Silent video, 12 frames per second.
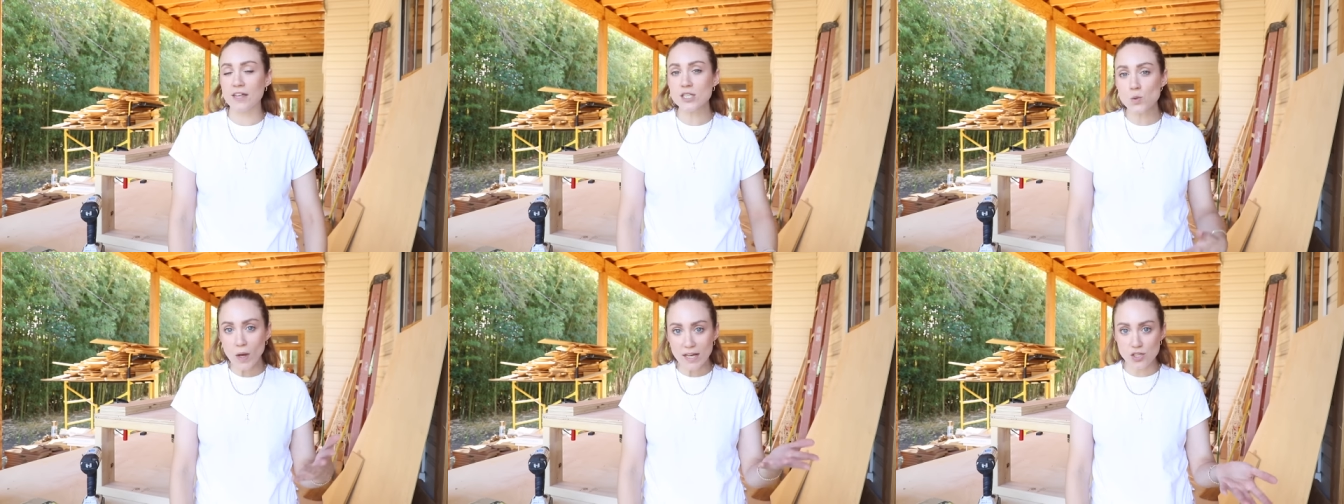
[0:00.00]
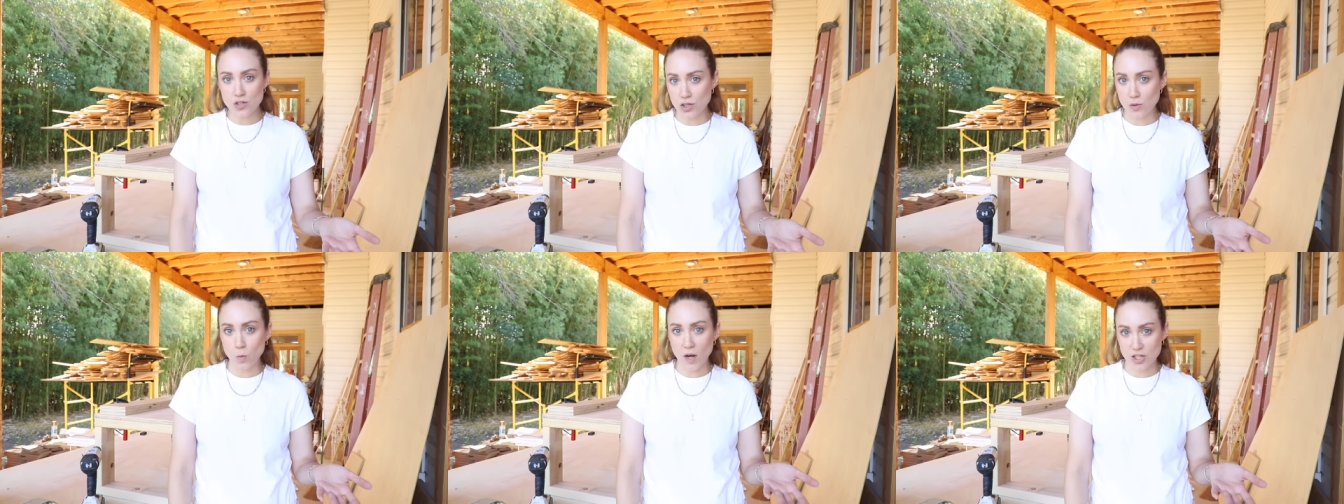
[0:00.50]
That's why I
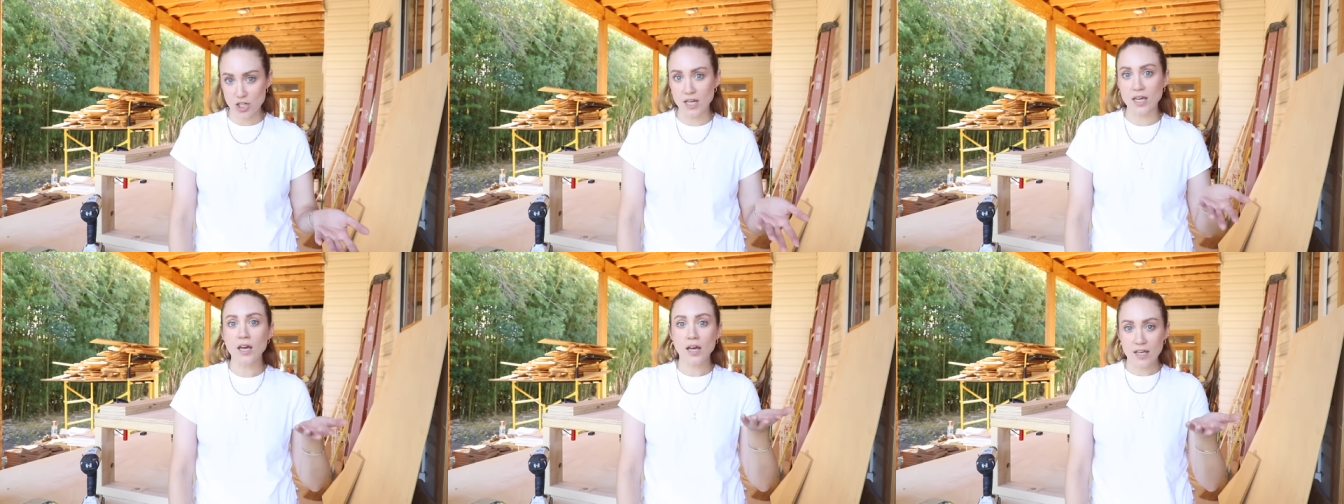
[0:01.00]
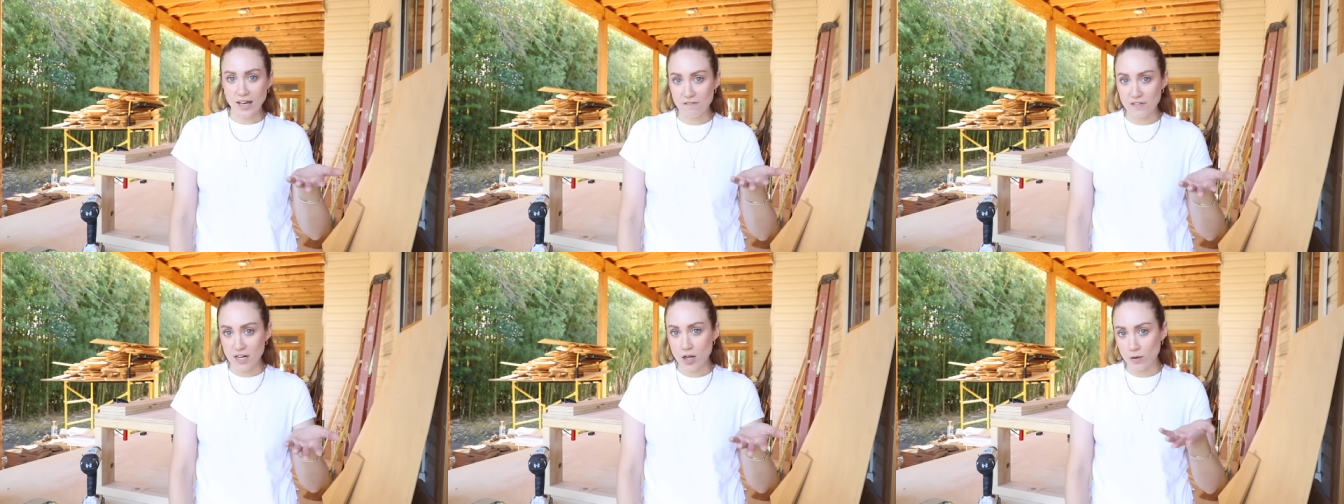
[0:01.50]
started watching that
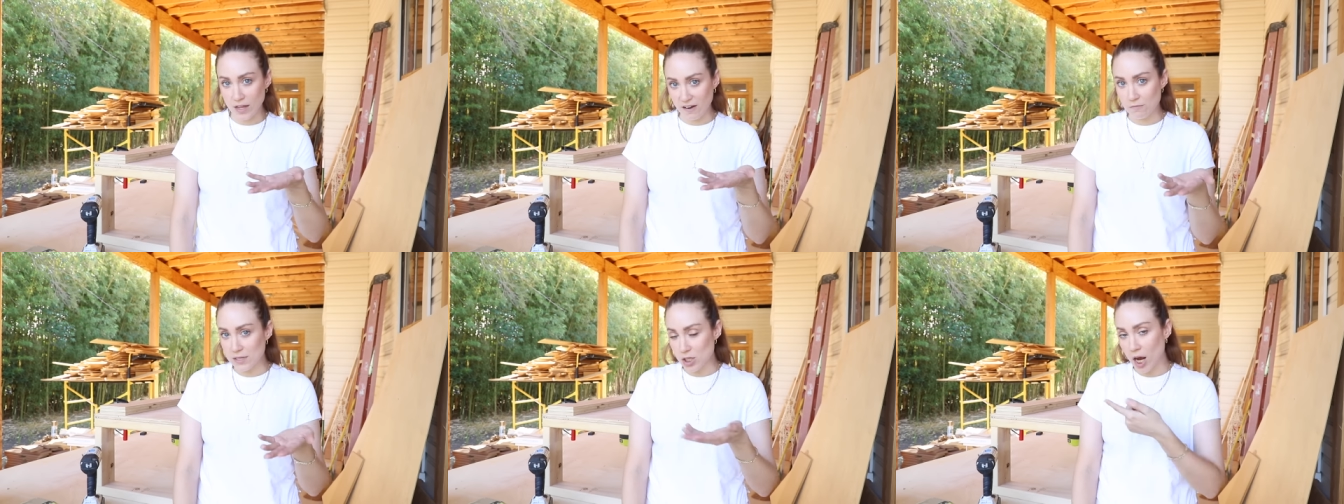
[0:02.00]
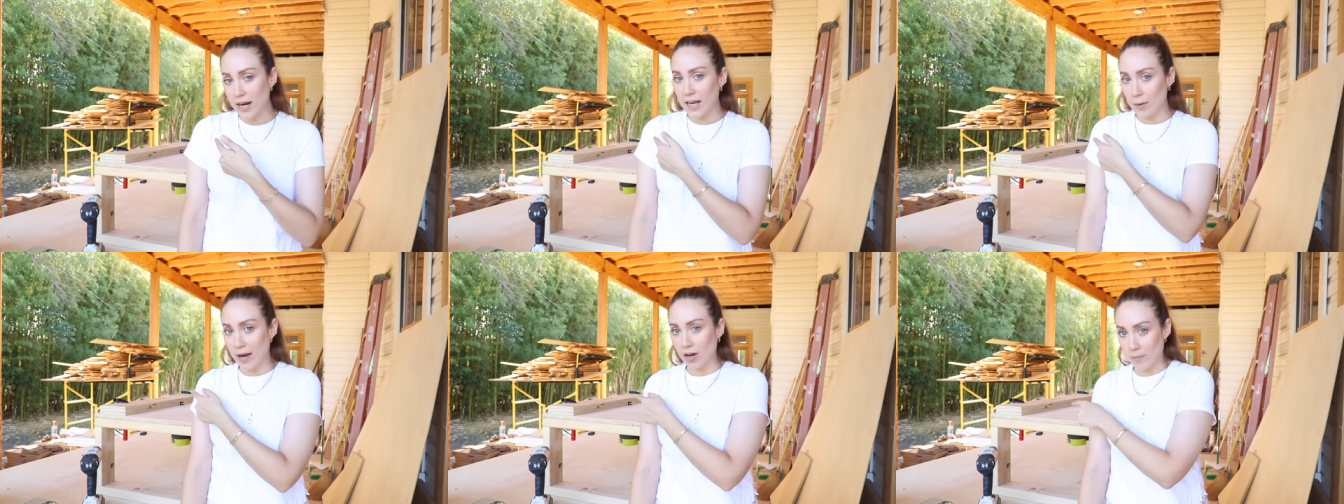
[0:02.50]
video that I've been
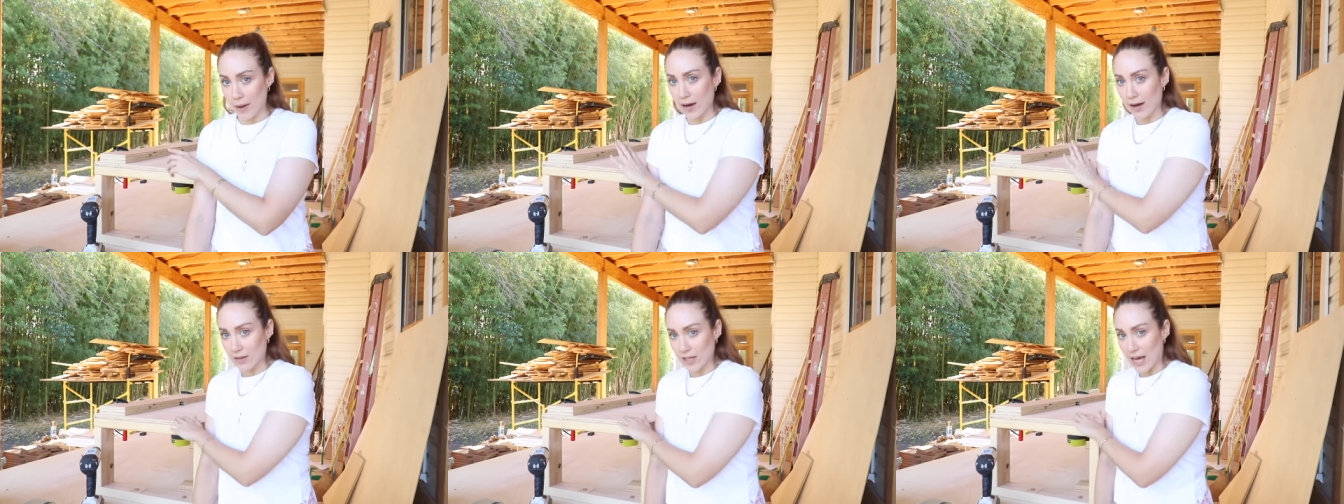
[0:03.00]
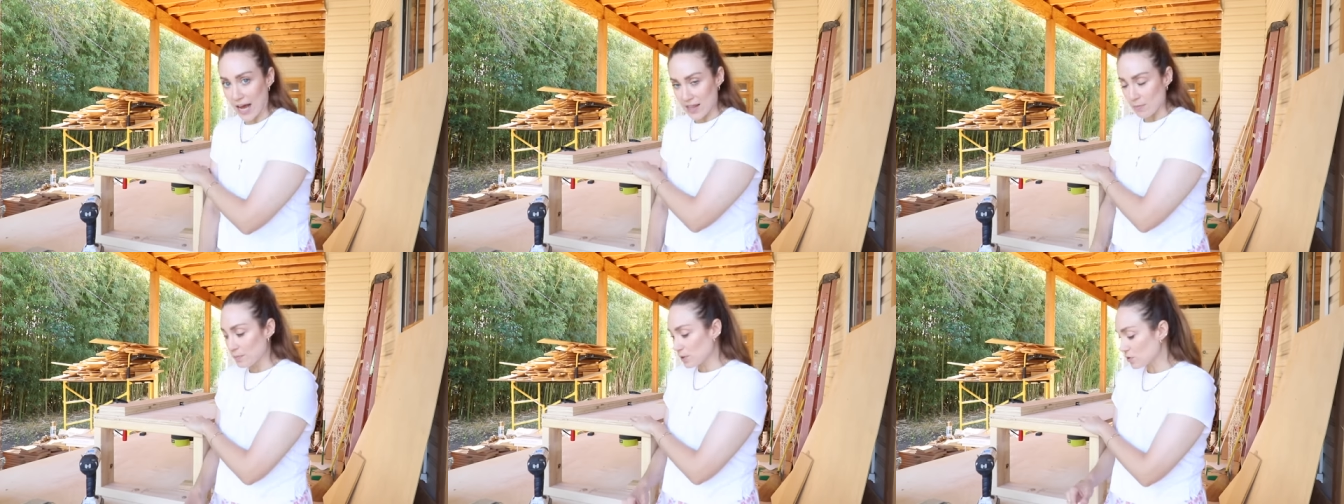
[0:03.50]
talking about, about the guy
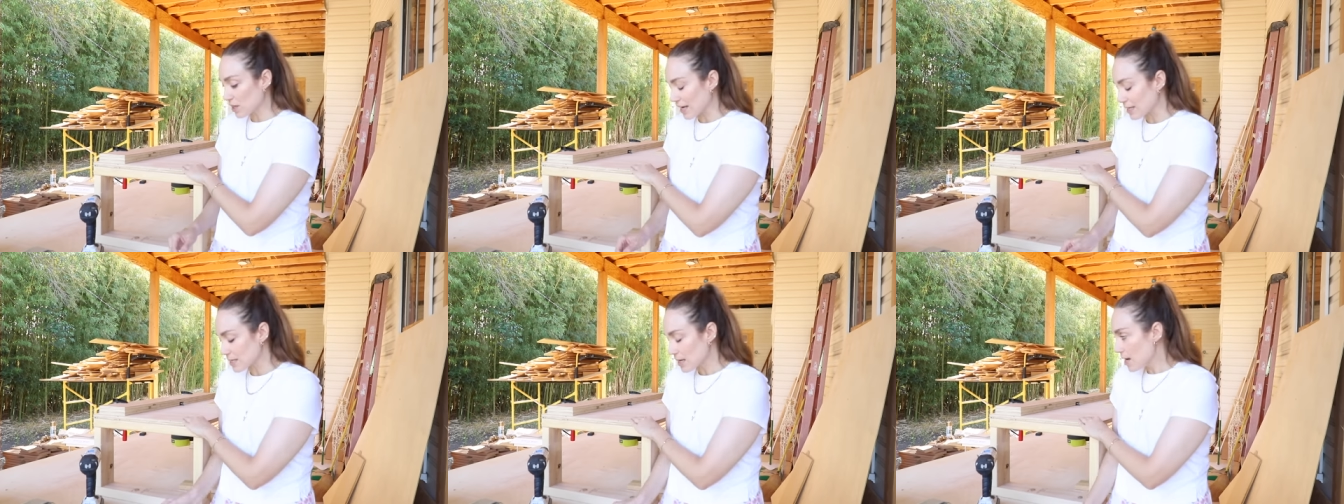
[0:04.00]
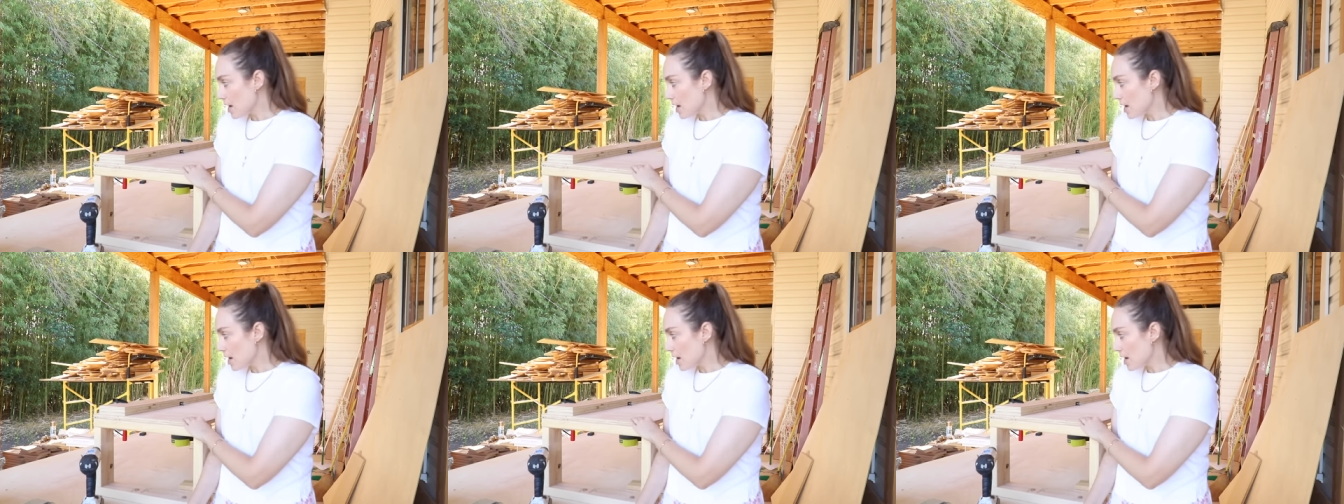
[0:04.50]
that built this.